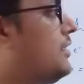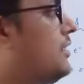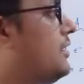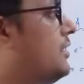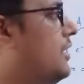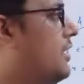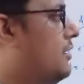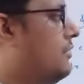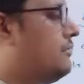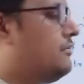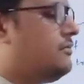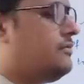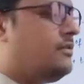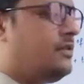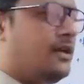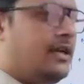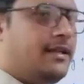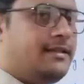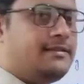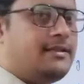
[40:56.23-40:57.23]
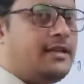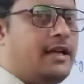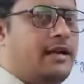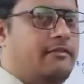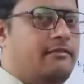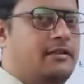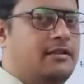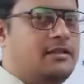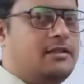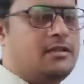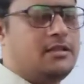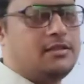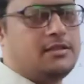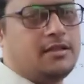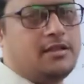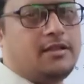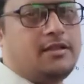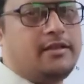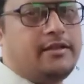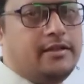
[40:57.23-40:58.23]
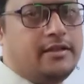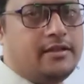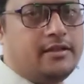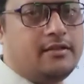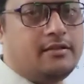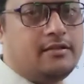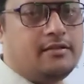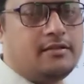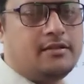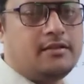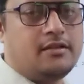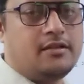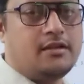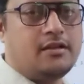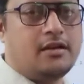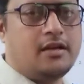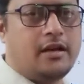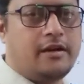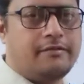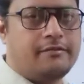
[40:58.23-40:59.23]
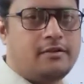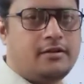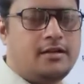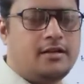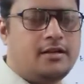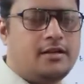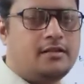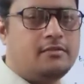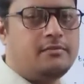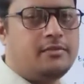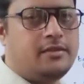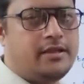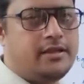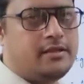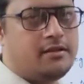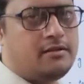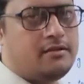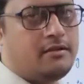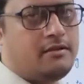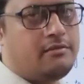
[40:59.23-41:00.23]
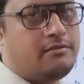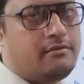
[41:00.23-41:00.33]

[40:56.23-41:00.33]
Now, as I have discussed earlier, after determination of